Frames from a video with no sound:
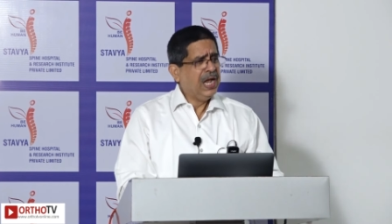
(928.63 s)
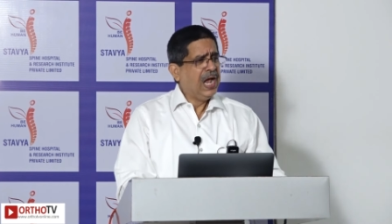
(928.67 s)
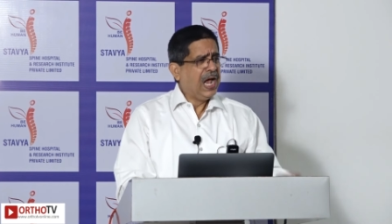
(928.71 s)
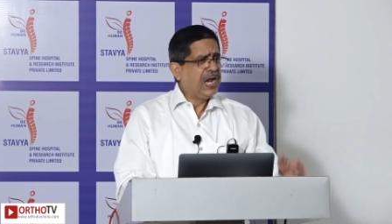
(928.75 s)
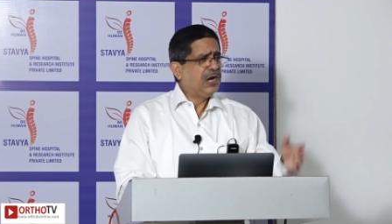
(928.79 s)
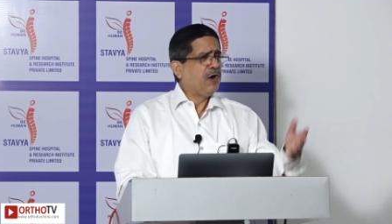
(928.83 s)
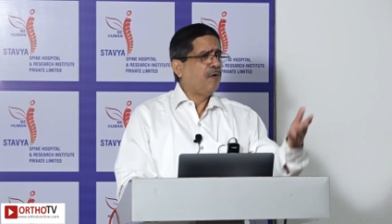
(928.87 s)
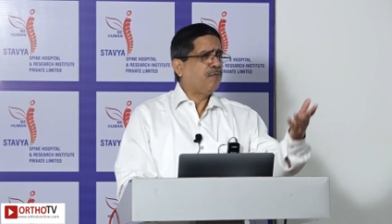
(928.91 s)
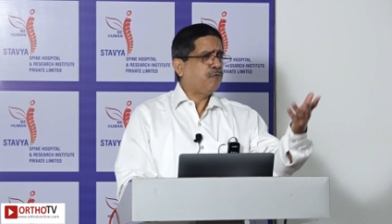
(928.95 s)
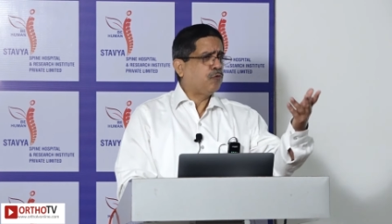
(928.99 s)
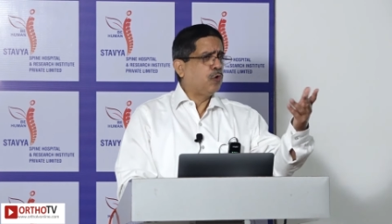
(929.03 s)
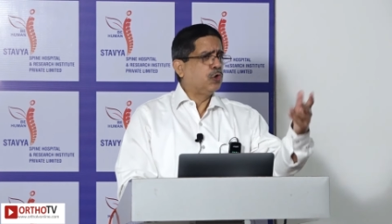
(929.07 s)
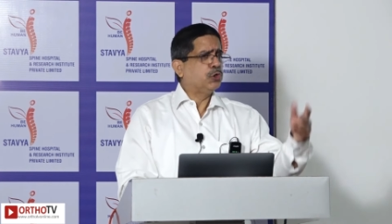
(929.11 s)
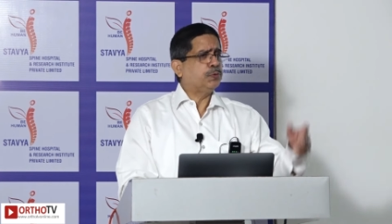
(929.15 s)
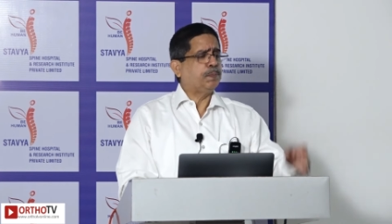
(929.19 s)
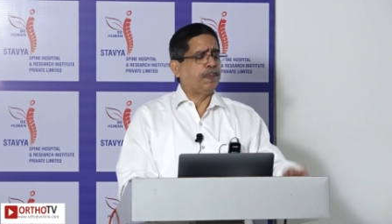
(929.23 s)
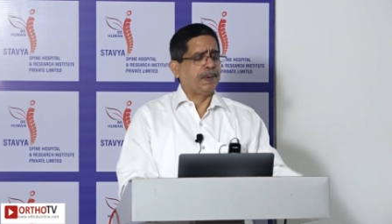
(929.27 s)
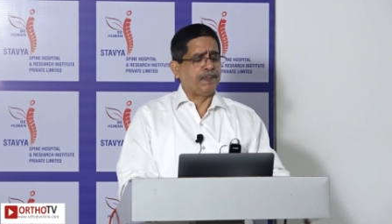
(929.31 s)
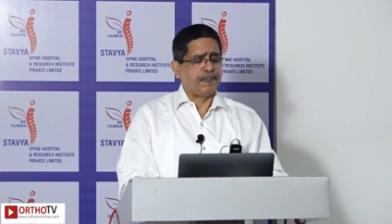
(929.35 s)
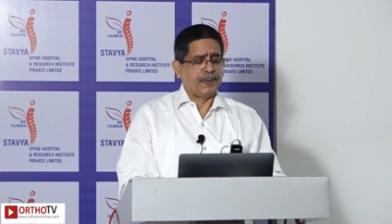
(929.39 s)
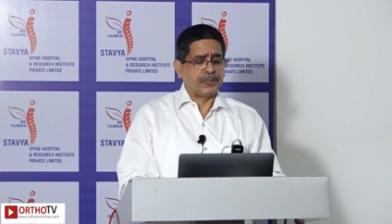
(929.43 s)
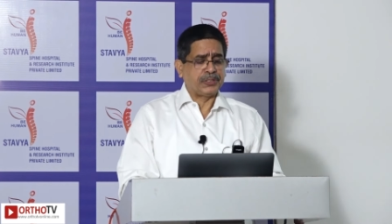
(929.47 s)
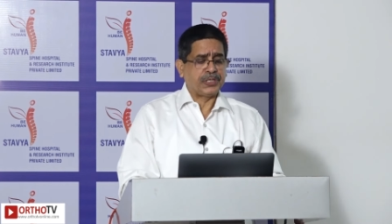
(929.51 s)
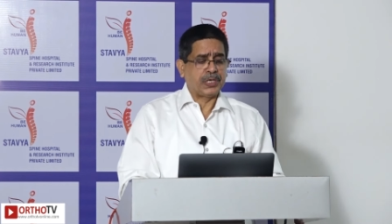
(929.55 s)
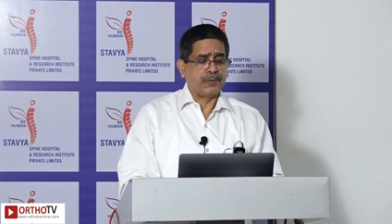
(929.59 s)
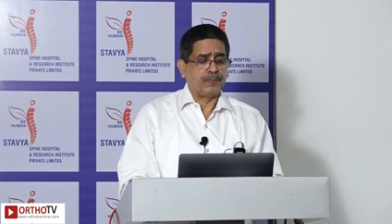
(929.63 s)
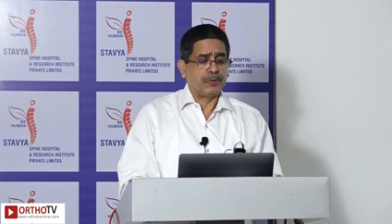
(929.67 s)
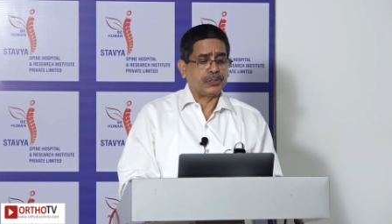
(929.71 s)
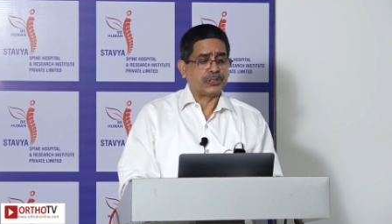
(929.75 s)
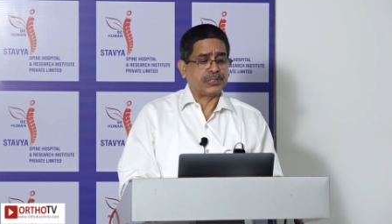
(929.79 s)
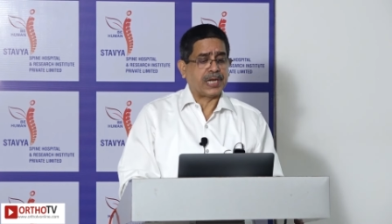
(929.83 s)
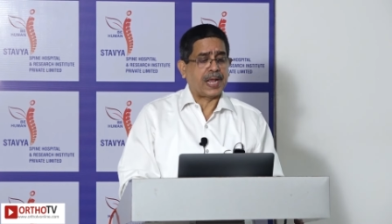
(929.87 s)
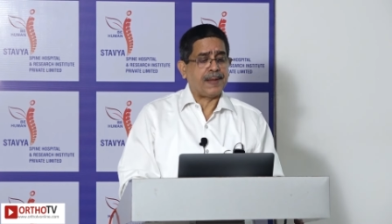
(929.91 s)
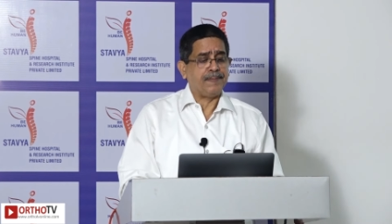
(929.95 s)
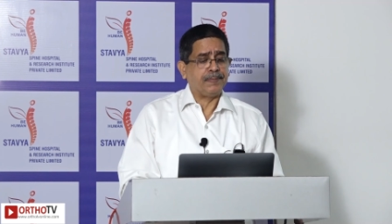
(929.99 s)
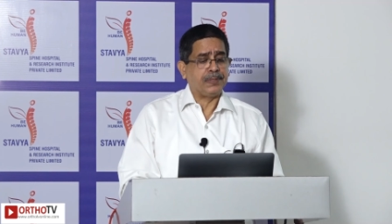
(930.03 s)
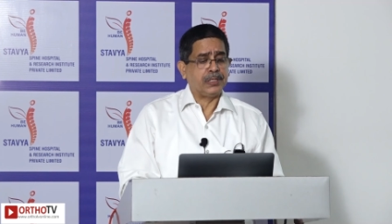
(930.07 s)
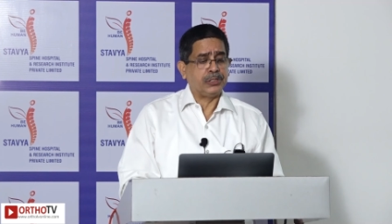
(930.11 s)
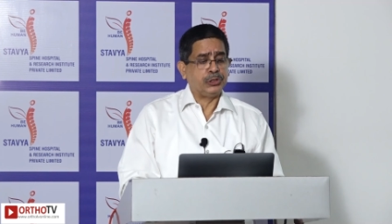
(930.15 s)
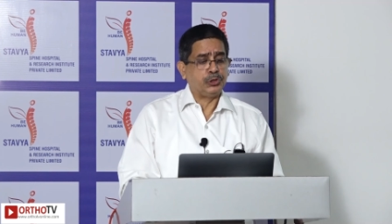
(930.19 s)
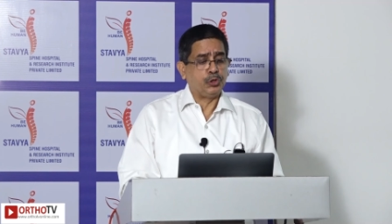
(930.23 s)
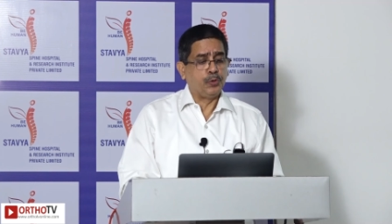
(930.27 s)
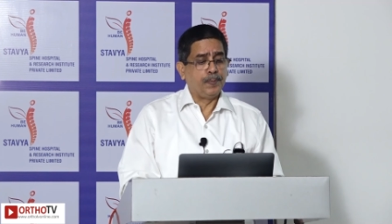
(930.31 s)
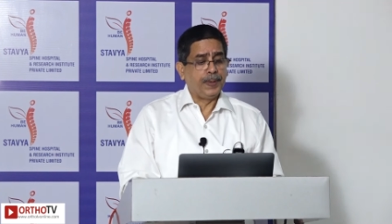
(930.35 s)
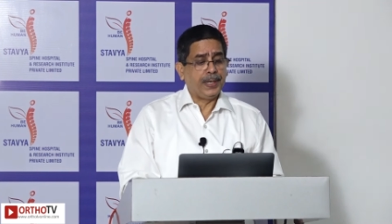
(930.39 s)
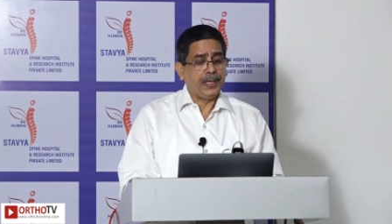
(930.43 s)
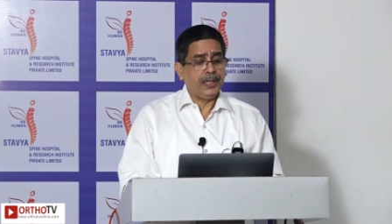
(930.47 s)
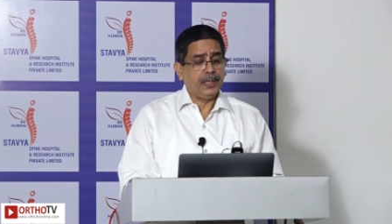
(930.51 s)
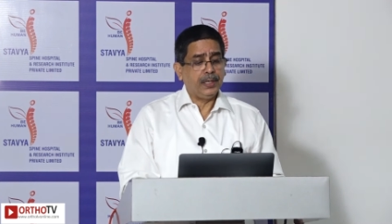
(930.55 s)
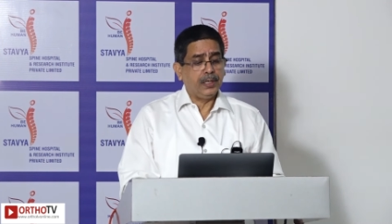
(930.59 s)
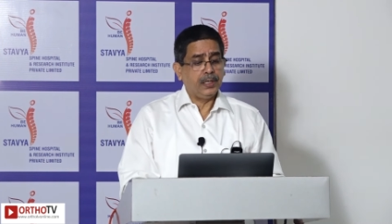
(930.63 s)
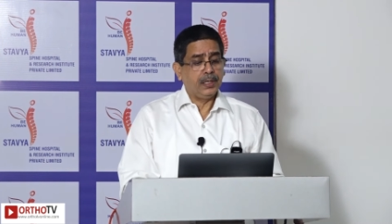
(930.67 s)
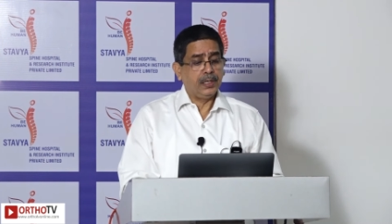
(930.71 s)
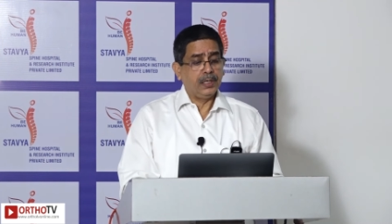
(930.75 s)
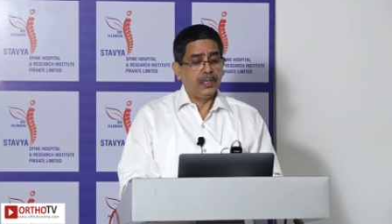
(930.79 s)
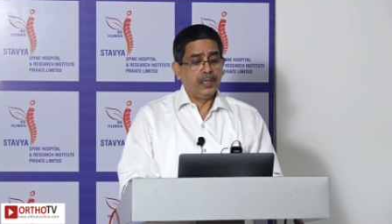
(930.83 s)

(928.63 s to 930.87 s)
And of course, preparation was time consuming.